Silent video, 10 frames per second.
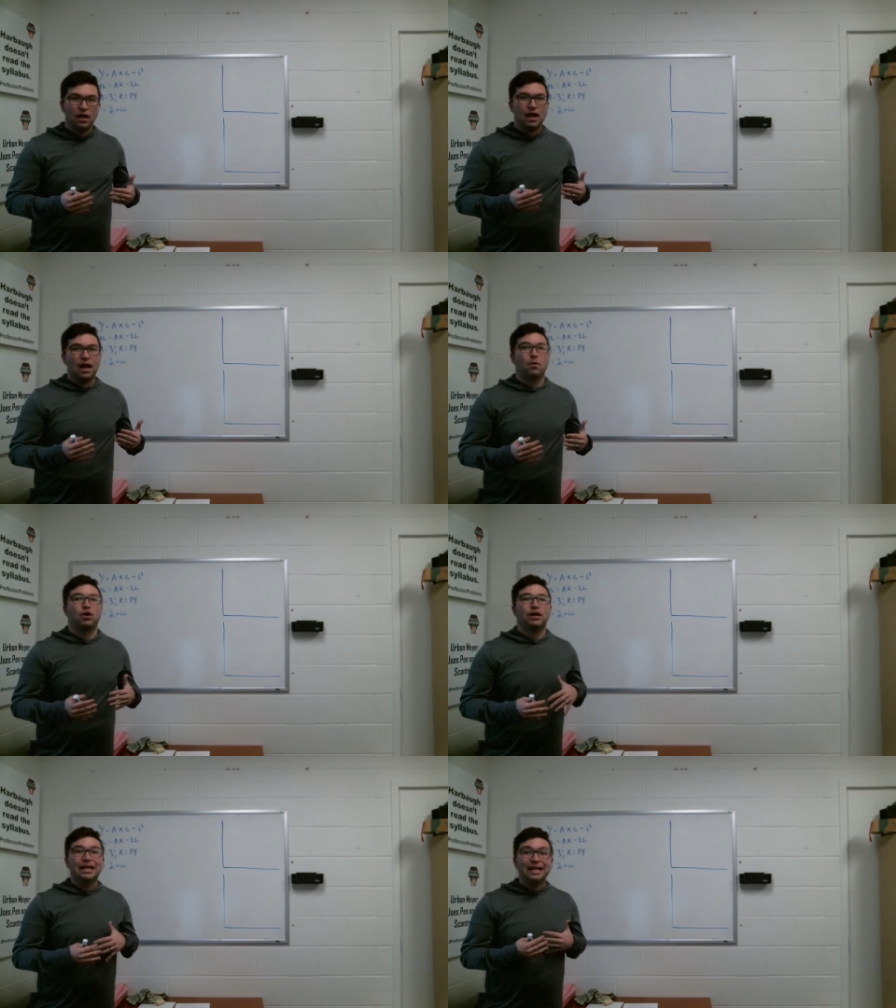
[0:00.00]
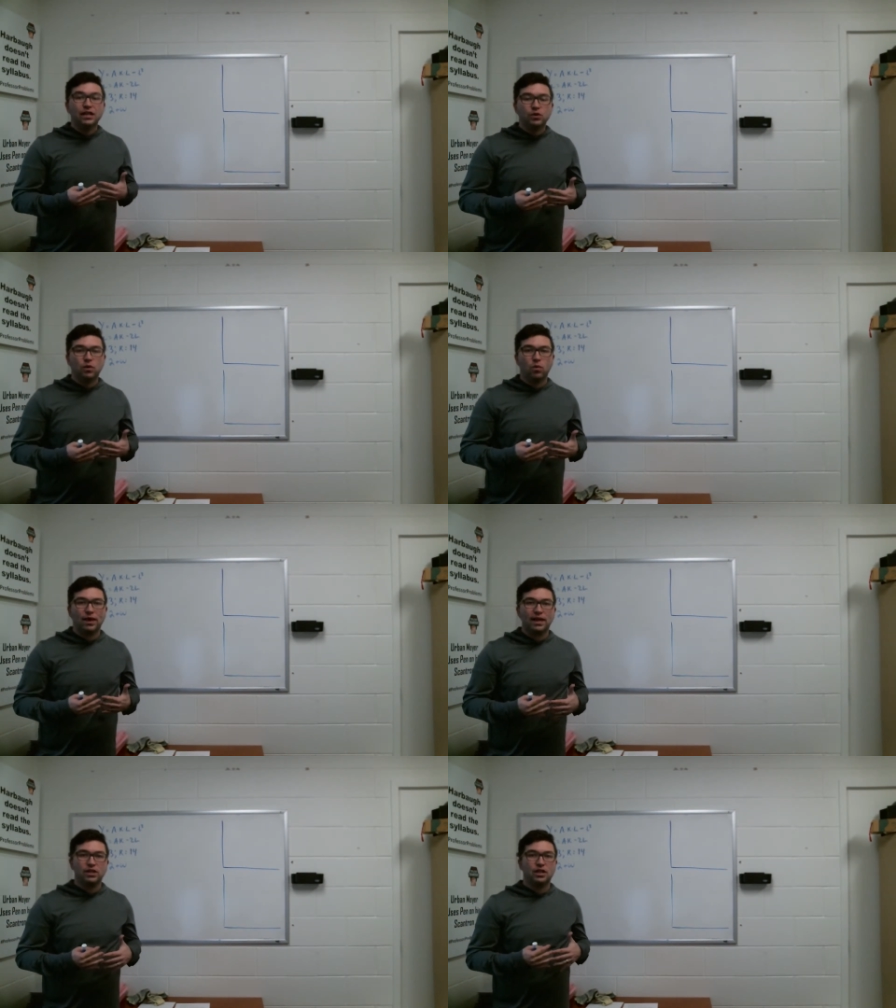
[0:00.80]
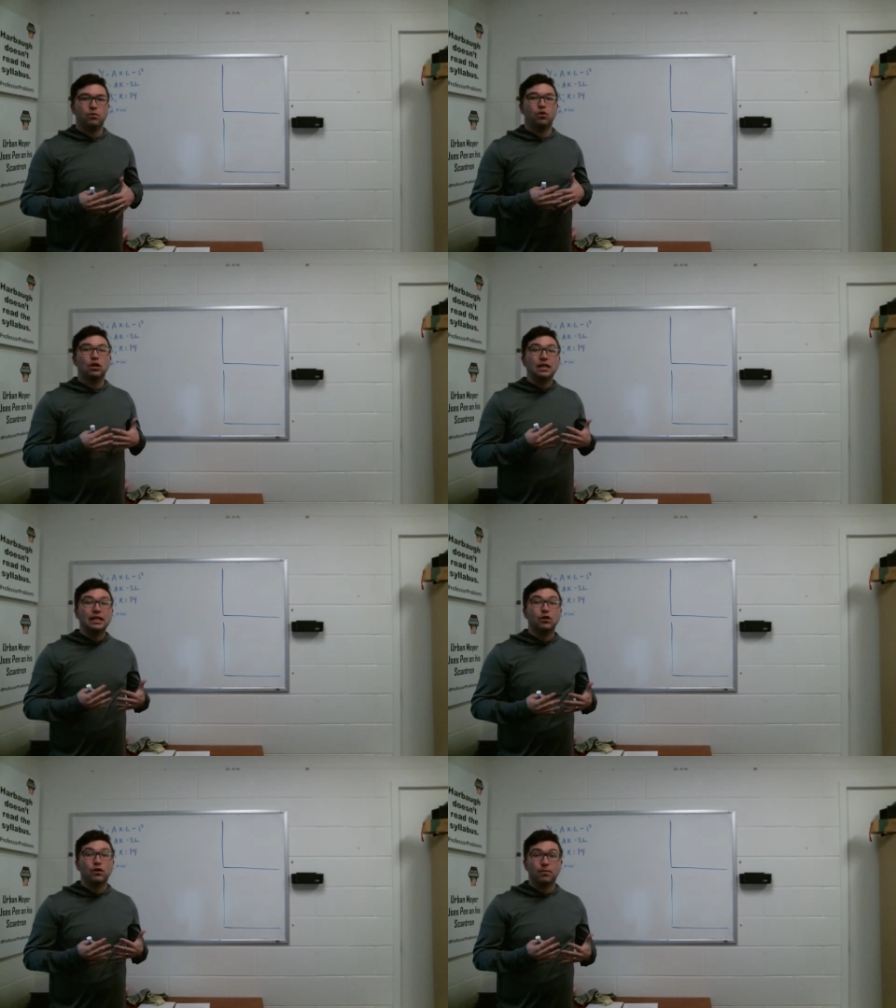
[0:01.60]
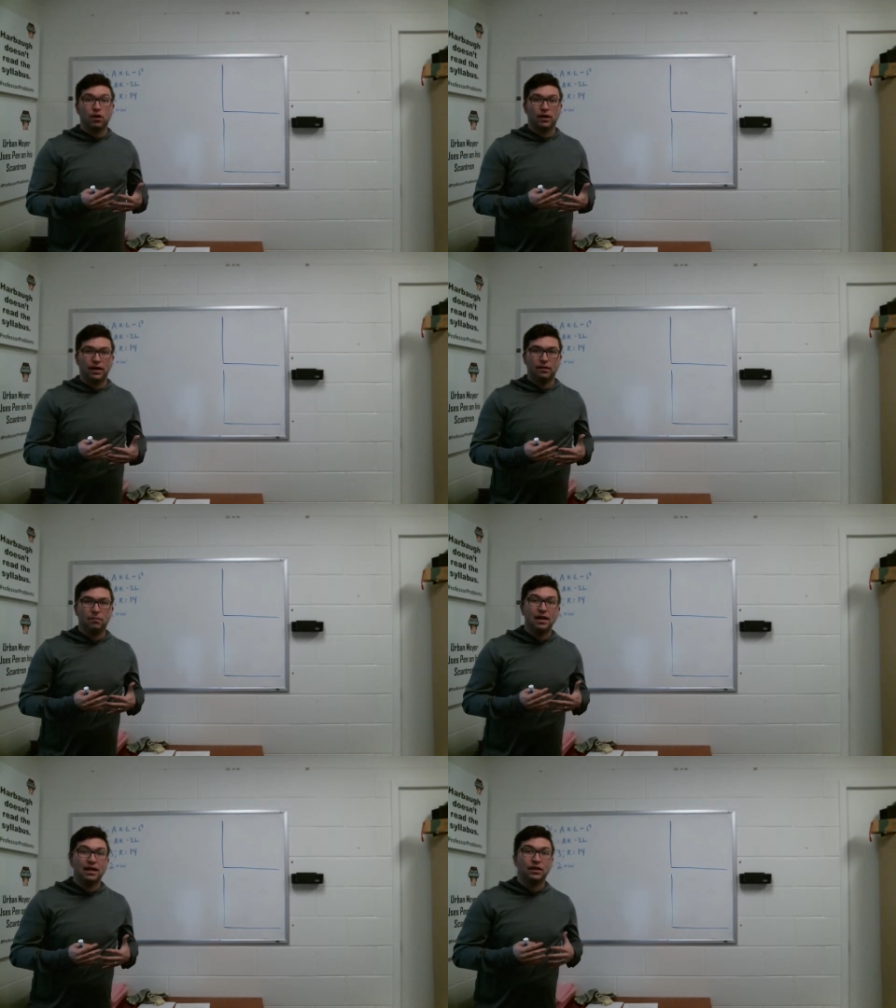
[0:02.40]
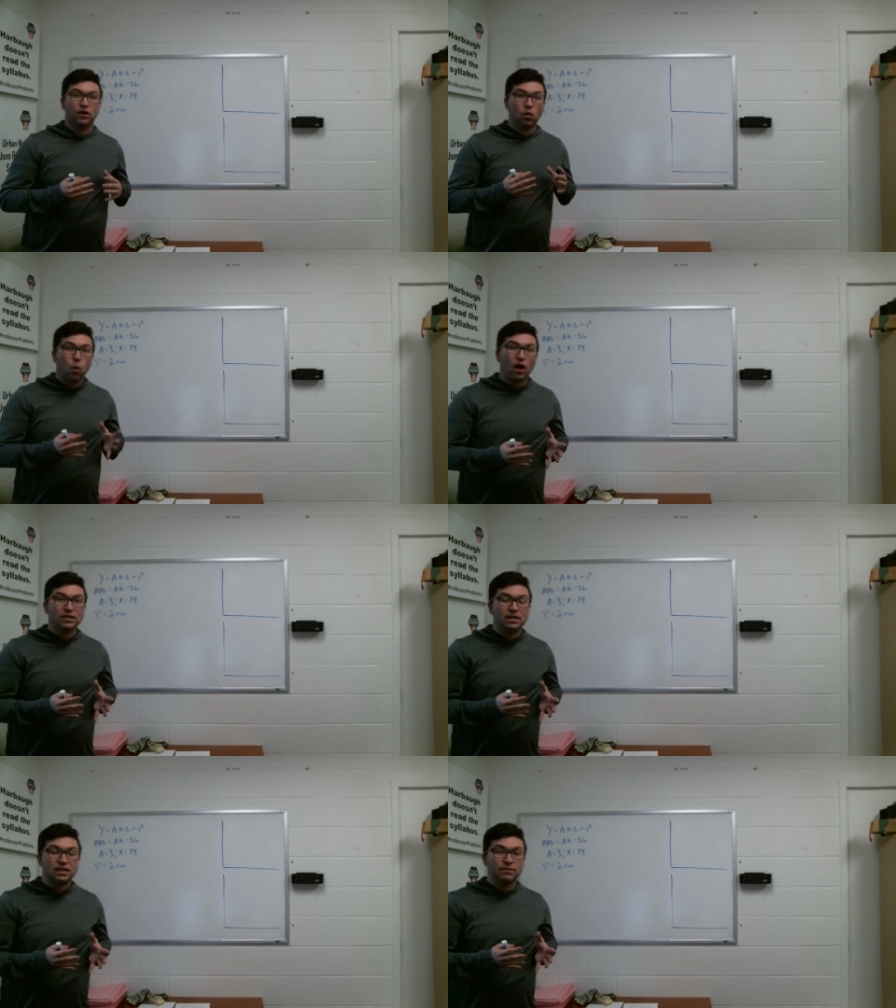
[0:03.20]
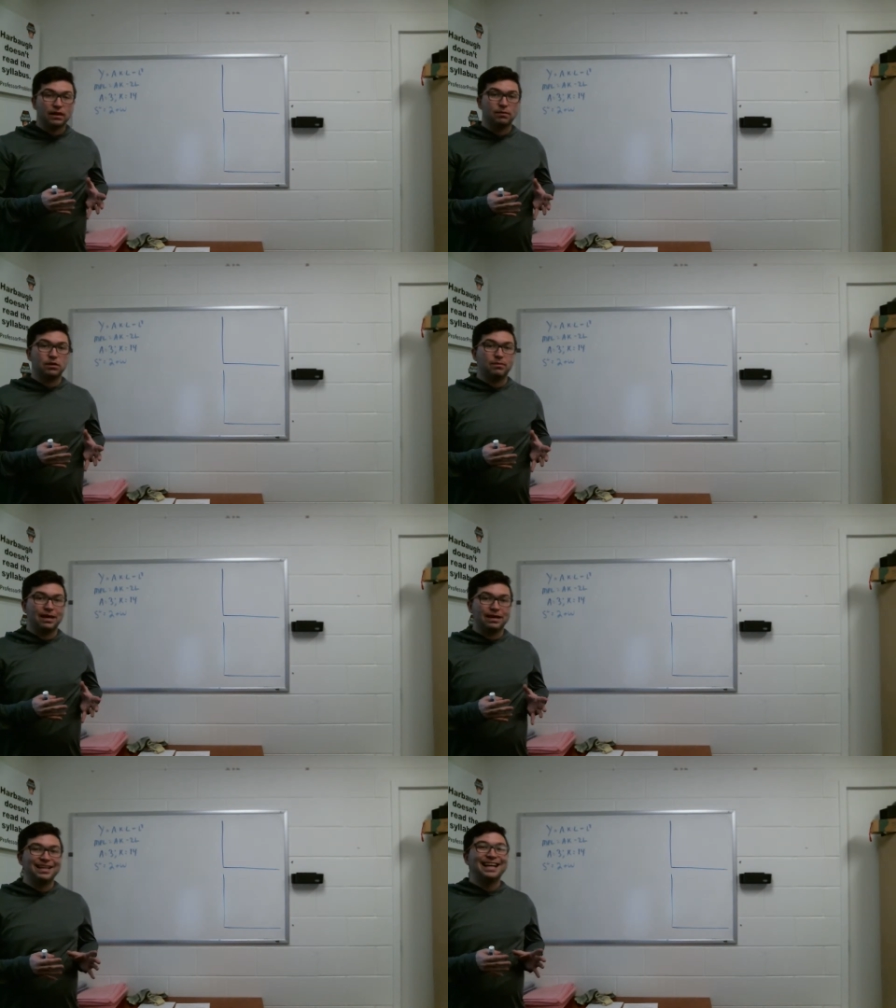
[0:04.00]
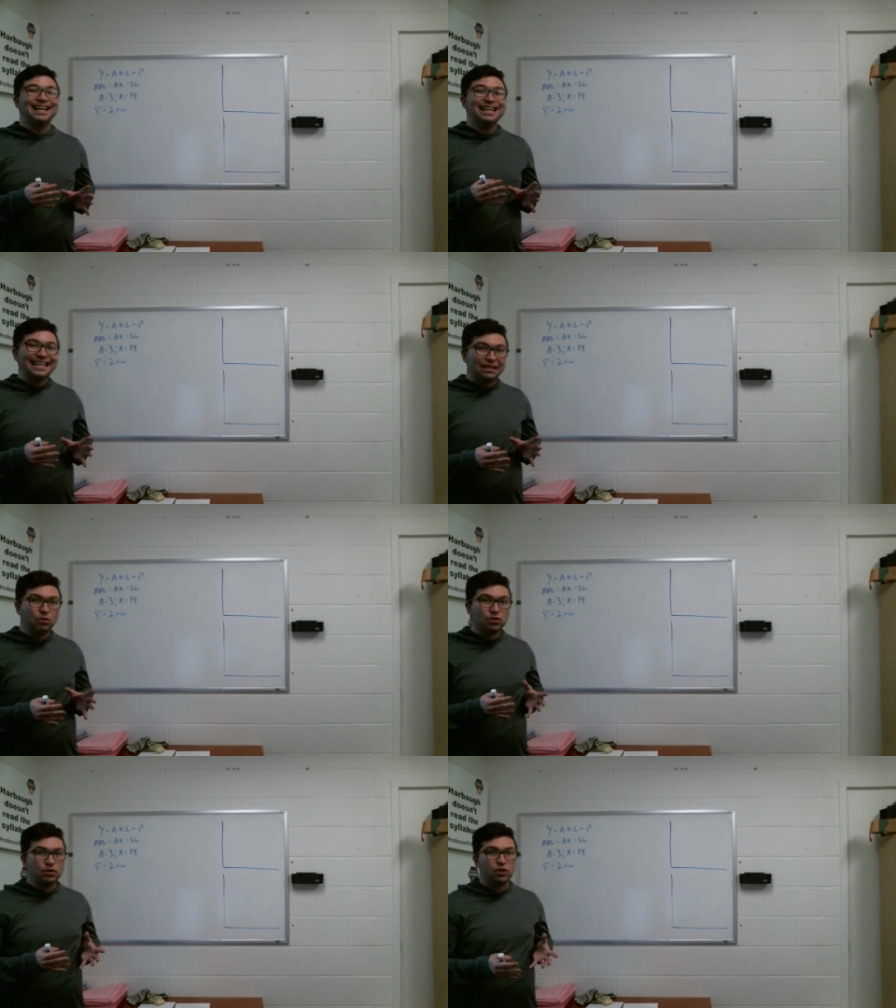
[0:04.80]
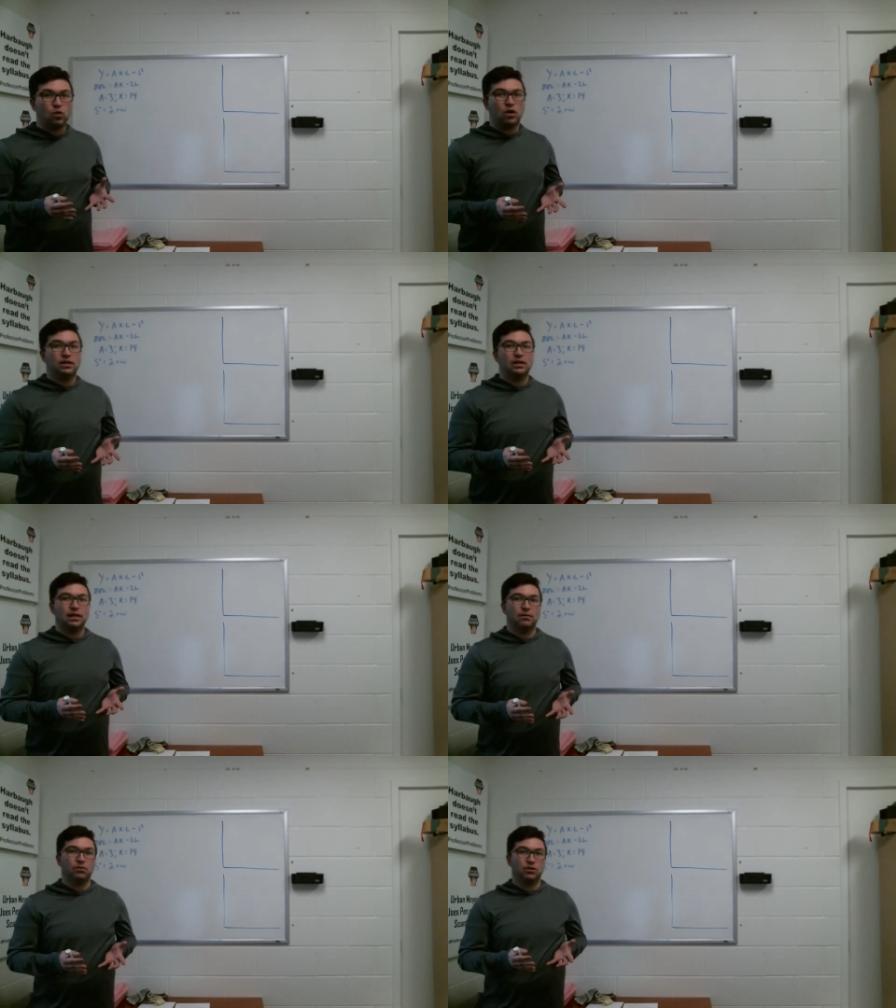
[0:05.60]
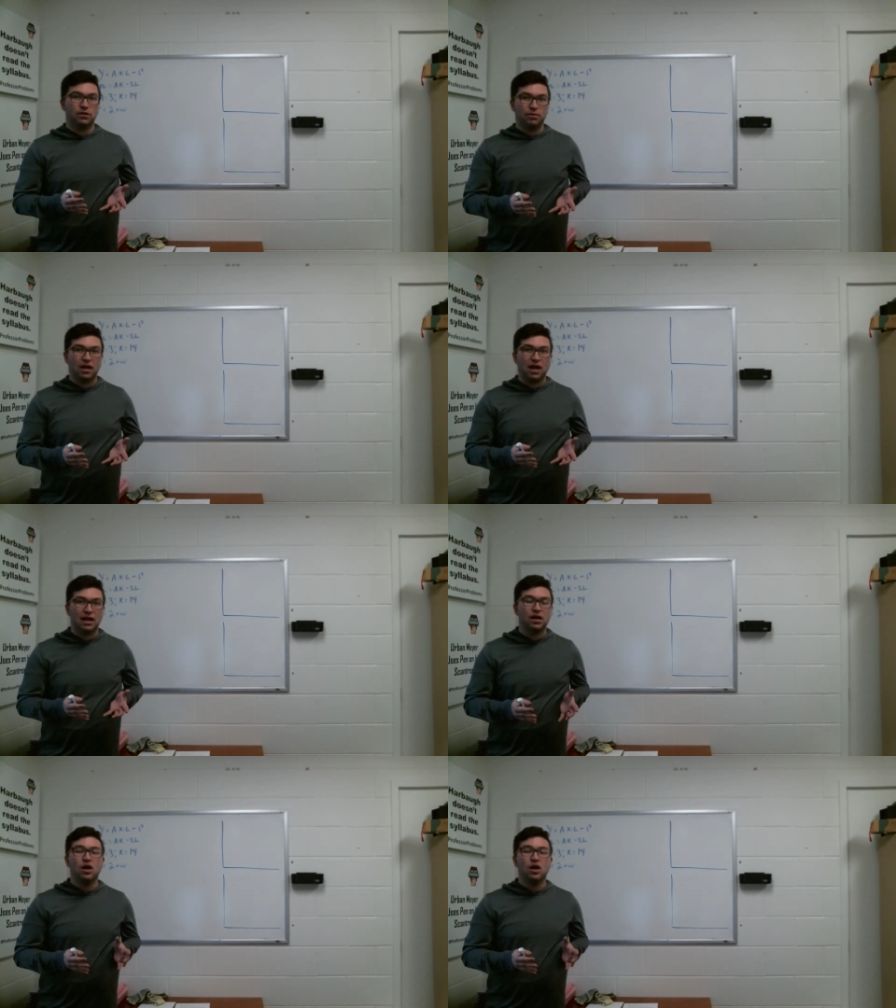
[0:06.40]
and we're going to get to a wage that will clear the market, making the quantity of labor demanded equal to the quantity labor supplied.